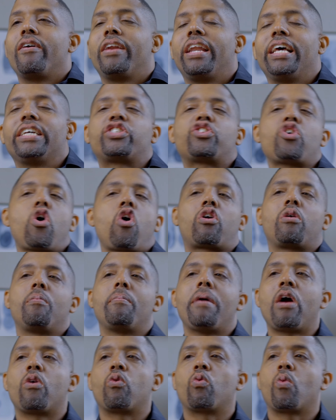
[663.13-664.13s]
Let's talk
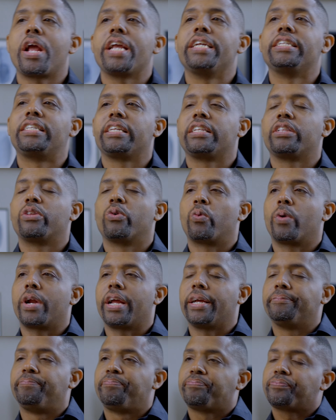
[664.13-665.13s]
about raising the rent.
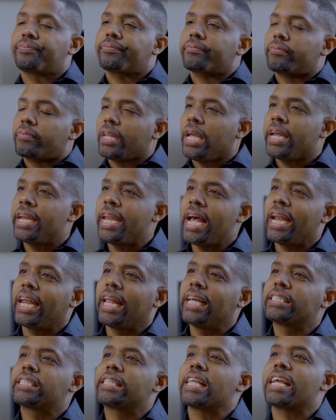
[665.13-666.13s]
Now,
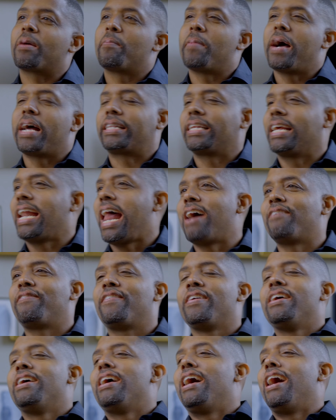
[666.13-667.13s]
let's think about that.
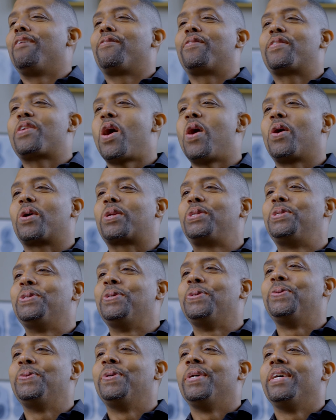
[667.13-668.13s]
I've talked
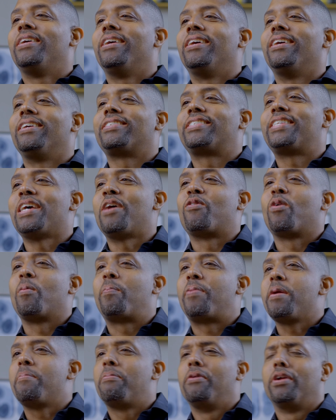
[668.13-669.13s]
to several
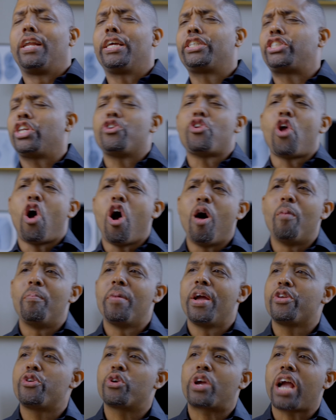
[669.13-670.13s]
people, and they said, no,
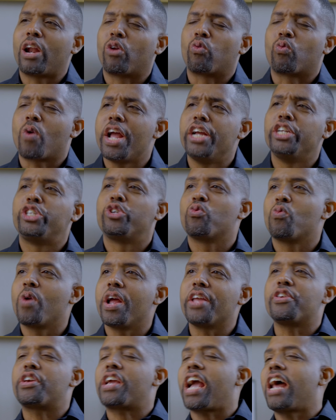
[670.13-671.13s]
man, you got to raise your
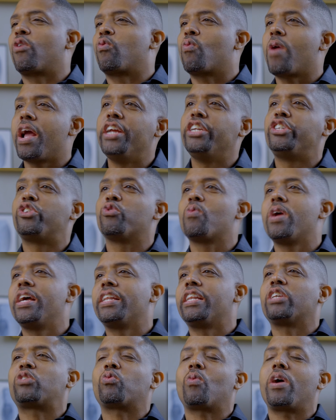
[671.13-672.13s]
rent. You got to raise your rent.
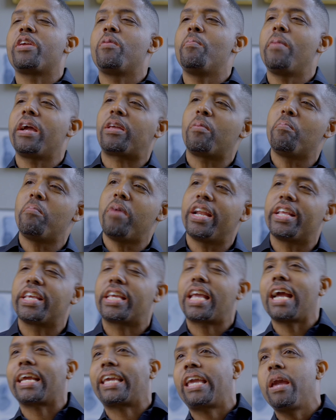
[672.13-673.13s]
That's where you make your money.
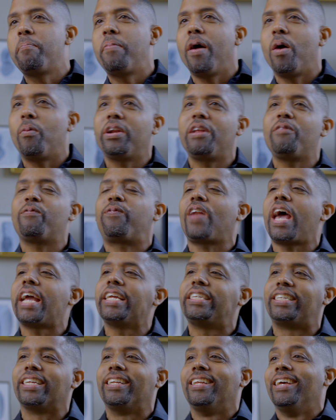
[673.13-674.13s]
You got to keep up with
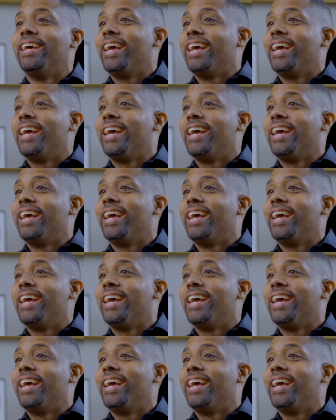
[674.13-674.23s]
inflation.